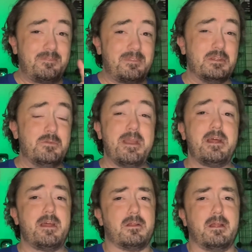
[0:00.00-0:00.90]
You may
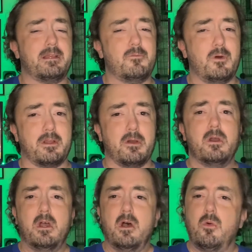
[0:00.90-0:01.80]
not like want to go,
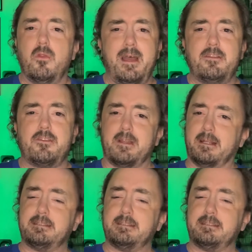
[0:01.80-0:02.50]
well, that stinks.